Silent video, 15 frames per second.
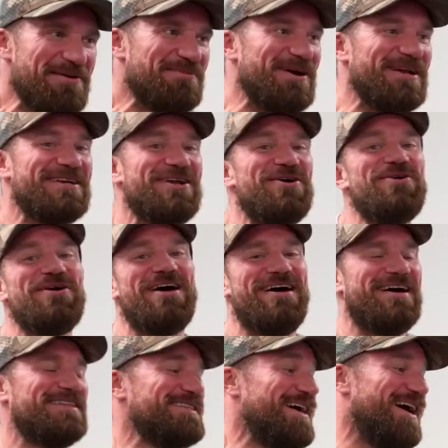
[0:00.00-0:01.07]
but no,
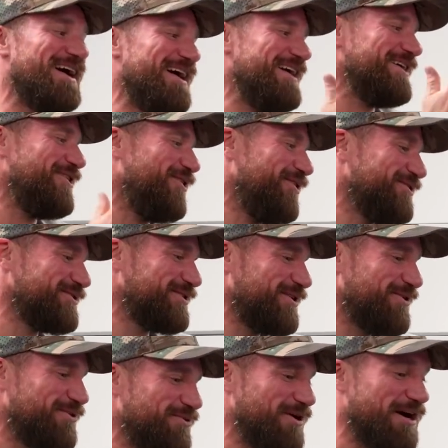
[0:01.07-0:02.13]
uh, Ty
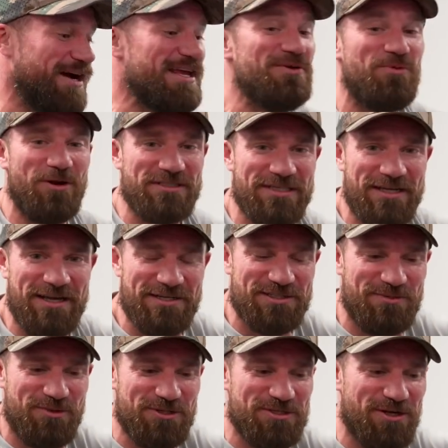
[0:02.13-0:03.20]
also uh, he works in
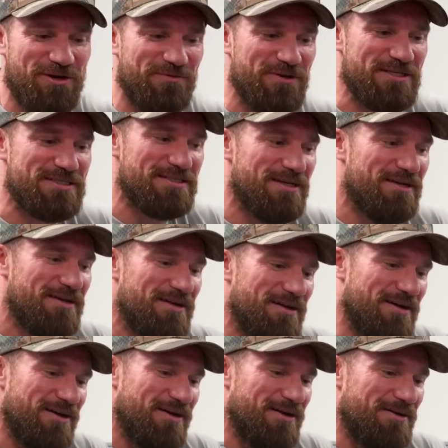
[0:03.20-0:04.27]
customer service.
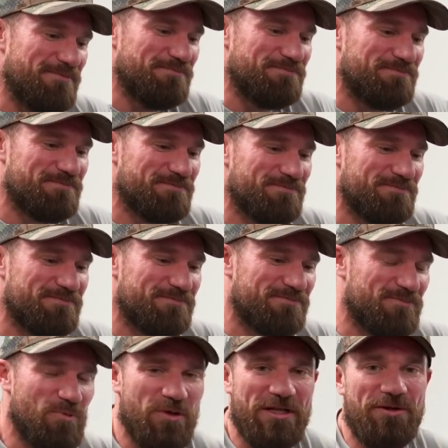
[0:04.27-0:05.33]
Um,
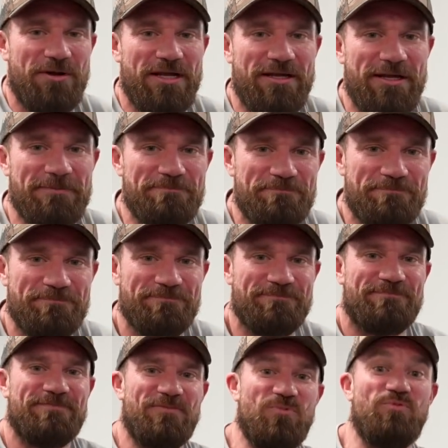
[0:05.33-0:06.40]
really great kid.
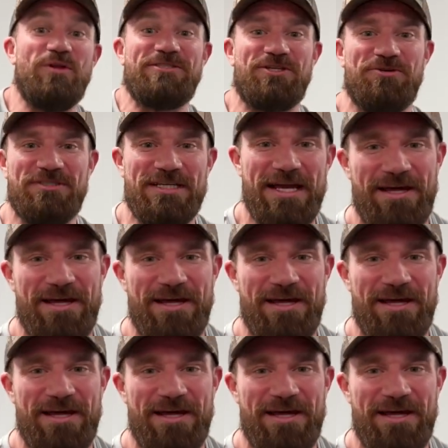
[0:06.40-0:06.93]
Let's go see